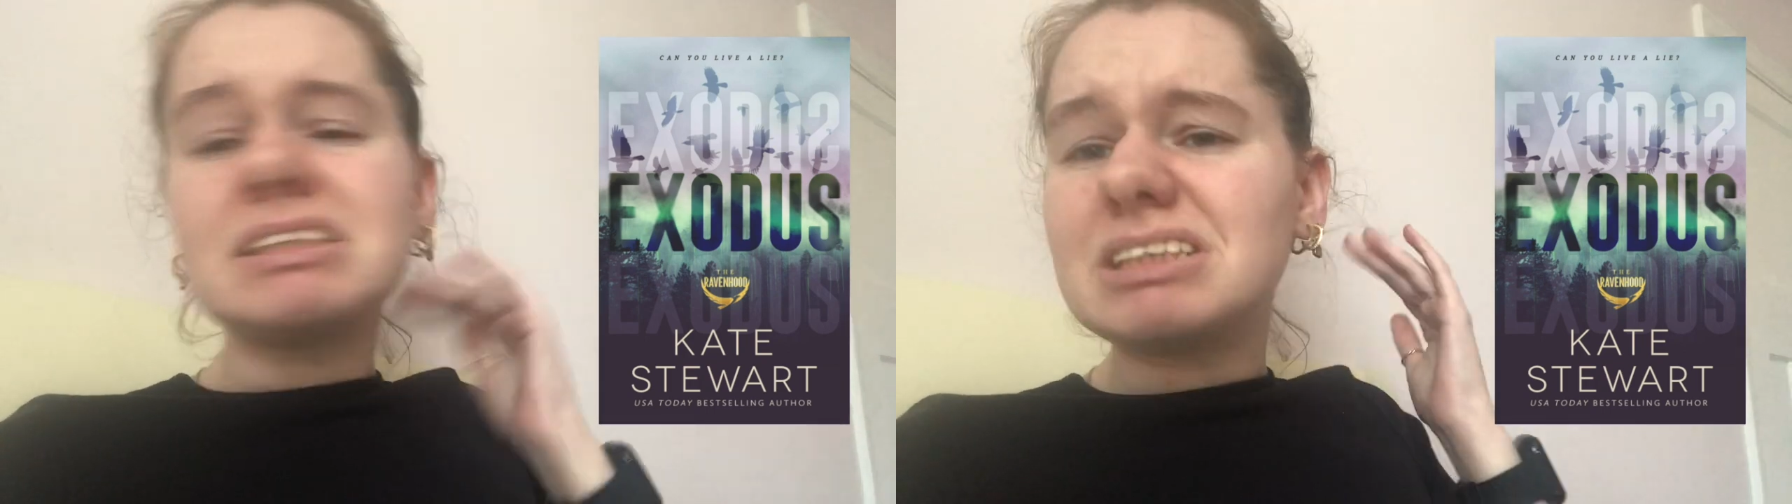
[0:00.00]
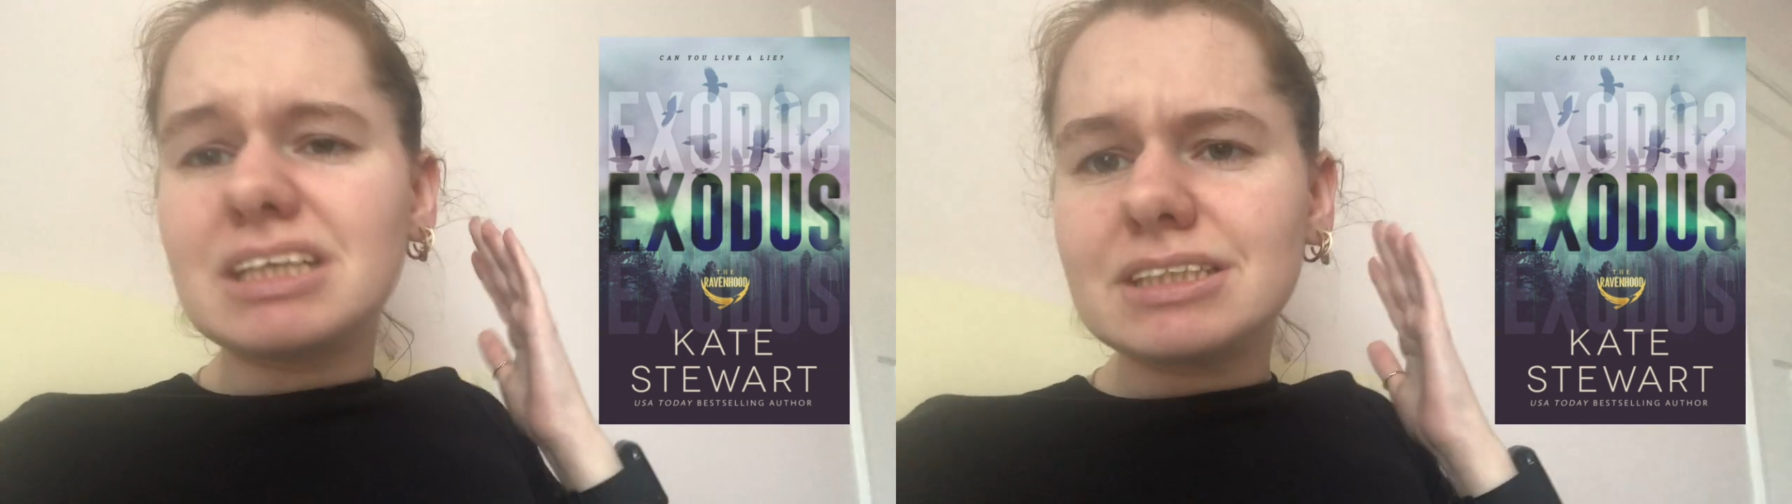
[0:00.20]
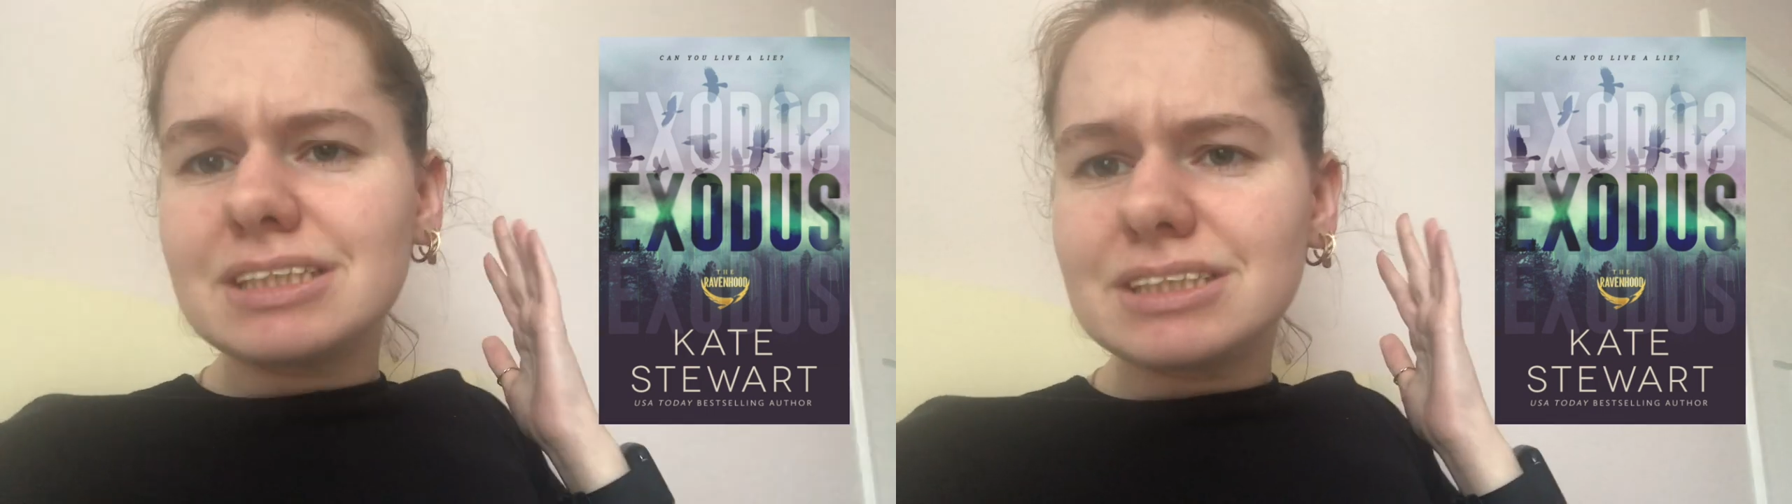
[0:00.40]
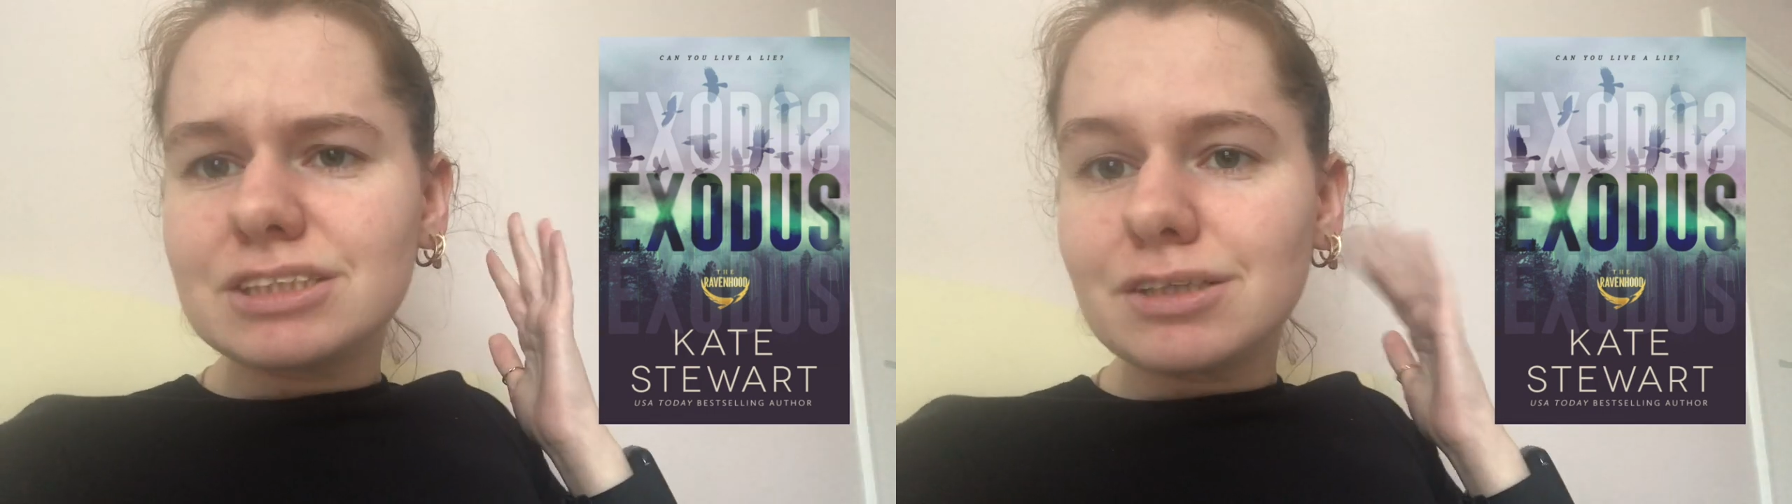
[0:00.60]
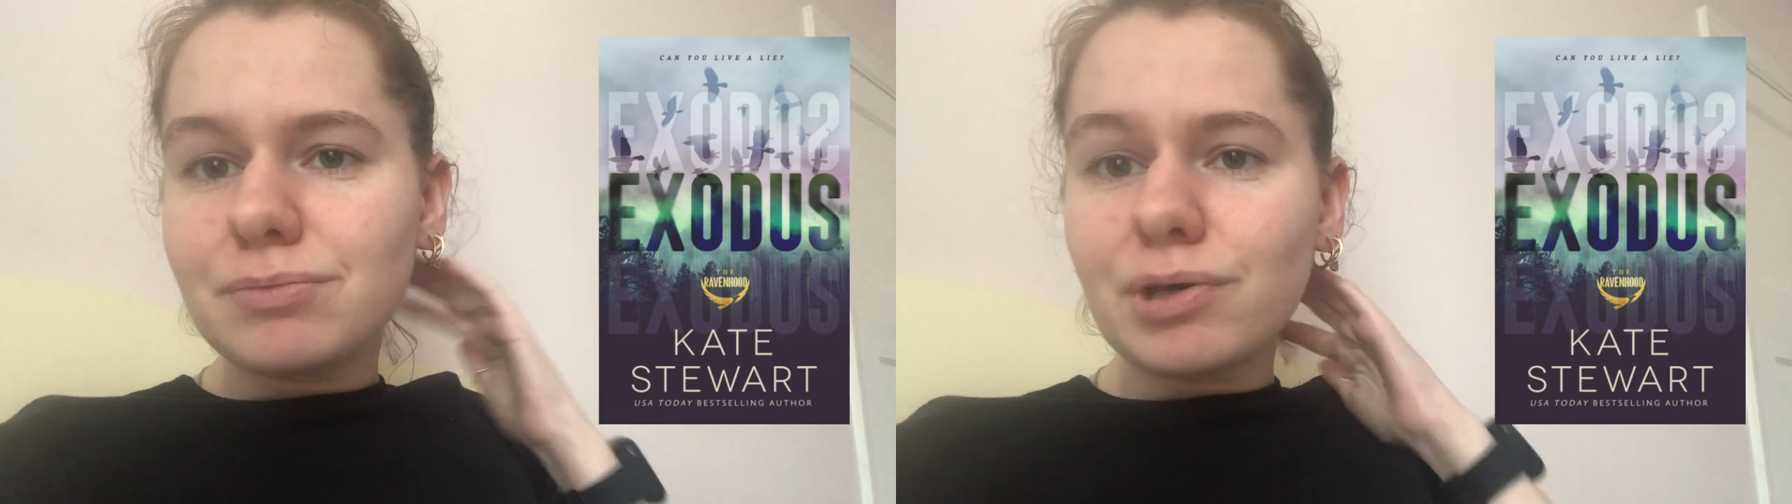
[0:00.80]
I didn't get to listen
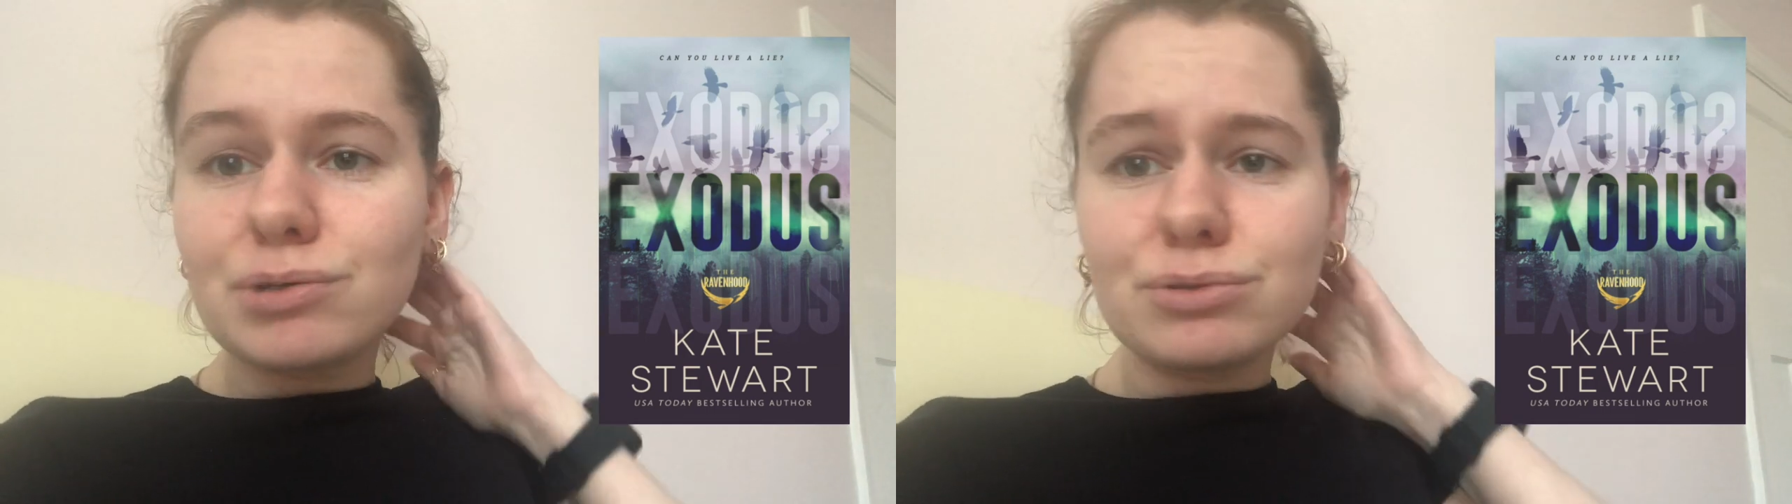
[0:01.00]
to any like,